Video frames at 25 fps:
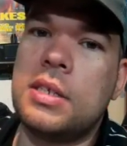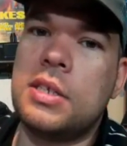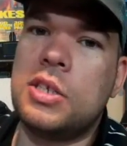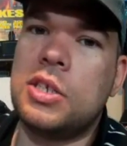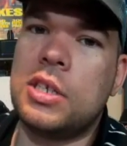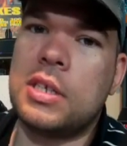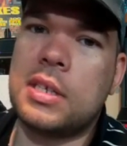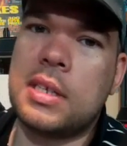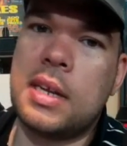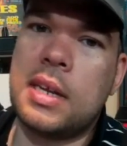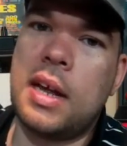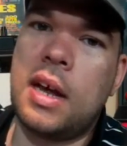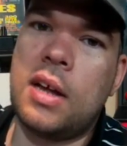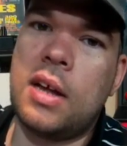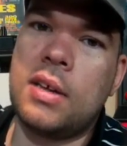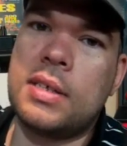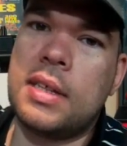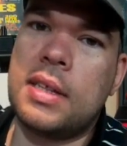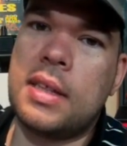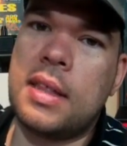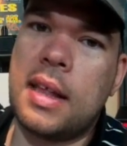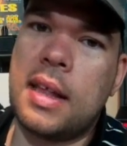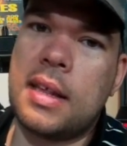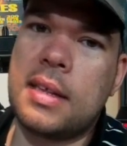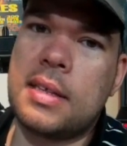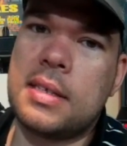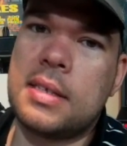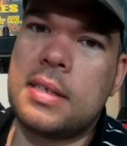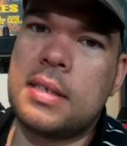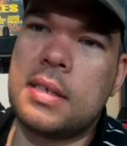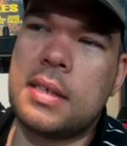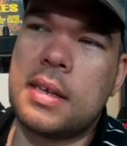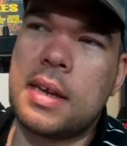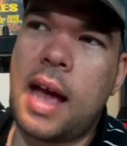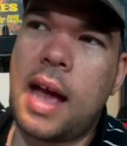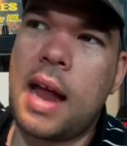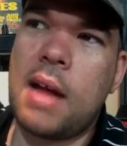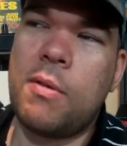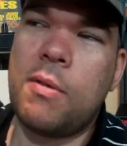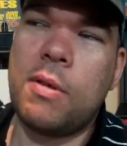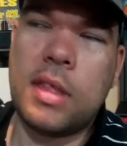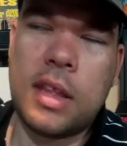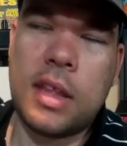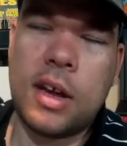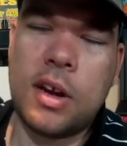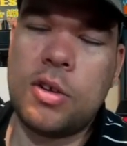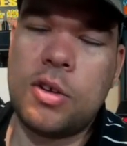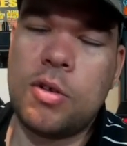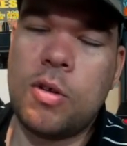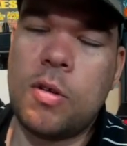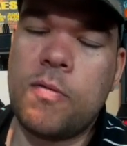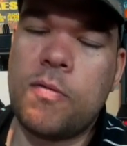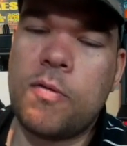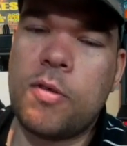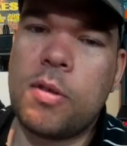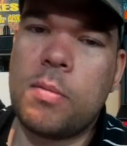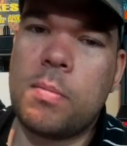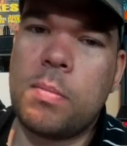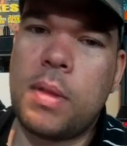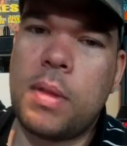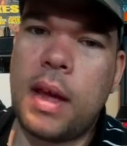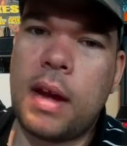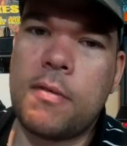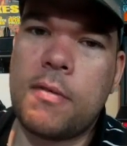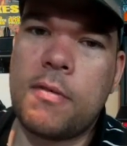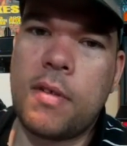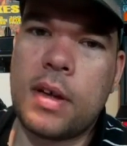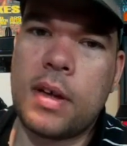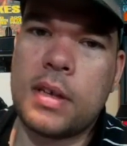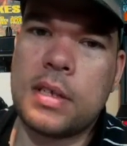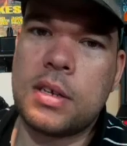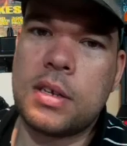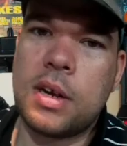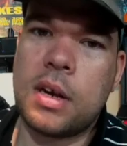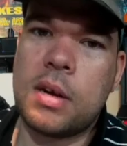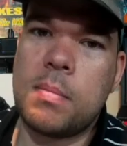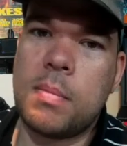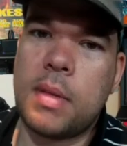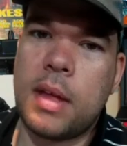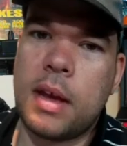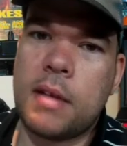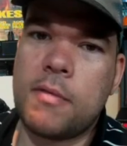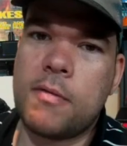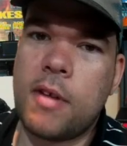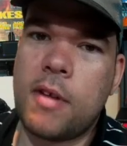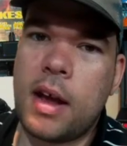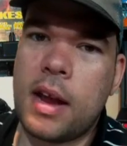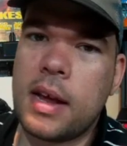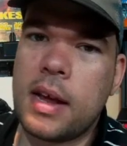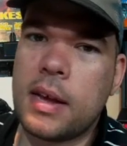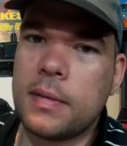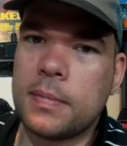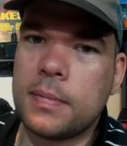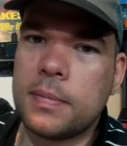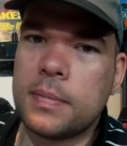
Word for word: just announced that's kind of what they're doing for Black Fr- starting Black Friday.